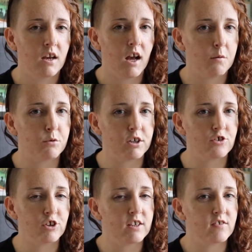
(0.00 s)
I'm pretty
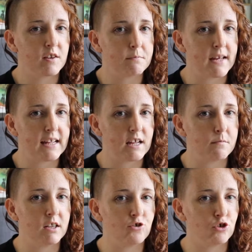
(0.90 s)
sure I said May and I
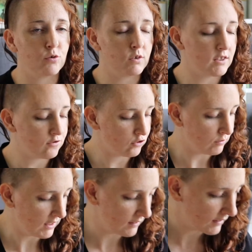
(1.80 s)
meant June. It's
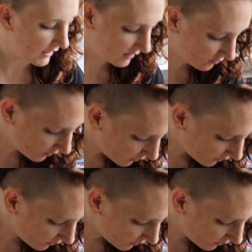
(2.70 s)
June 8th, guys.